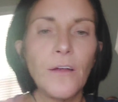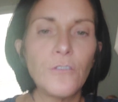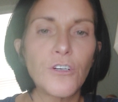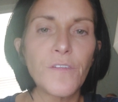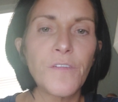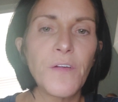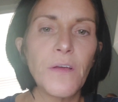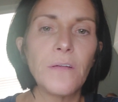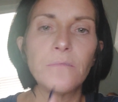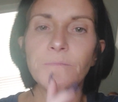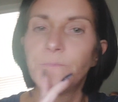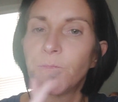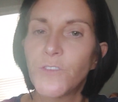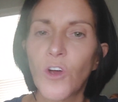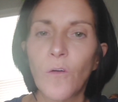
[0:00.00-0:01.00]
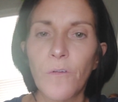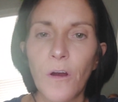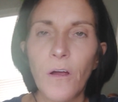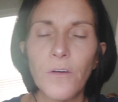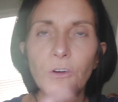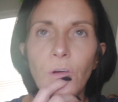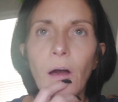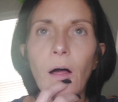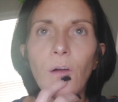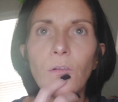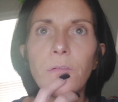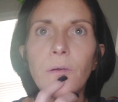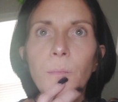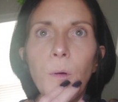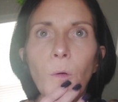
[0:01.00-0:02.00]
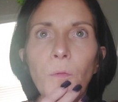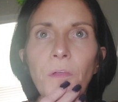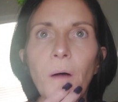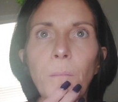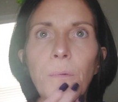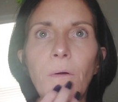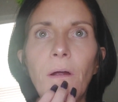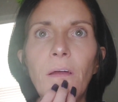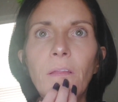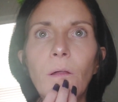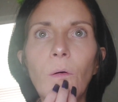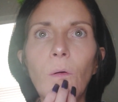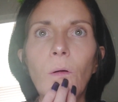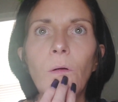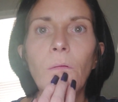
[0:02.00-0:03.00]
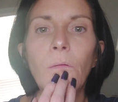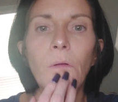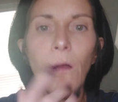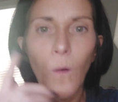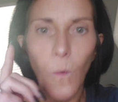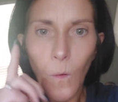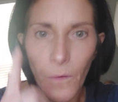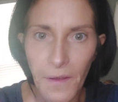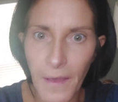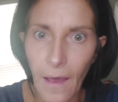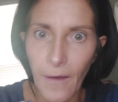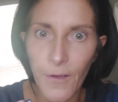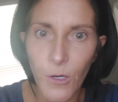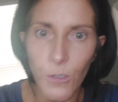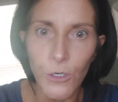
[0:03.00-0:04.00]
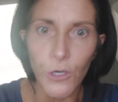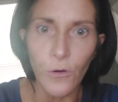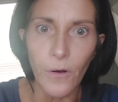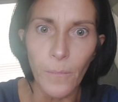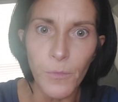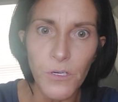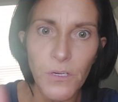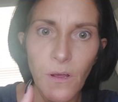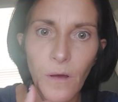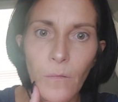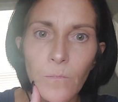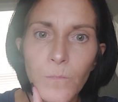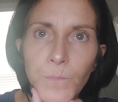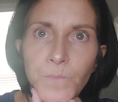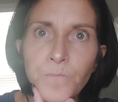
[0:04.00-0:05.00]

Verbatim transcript: Denture Fit, it's over a $100 for both upper and lower. We got cushion grip still.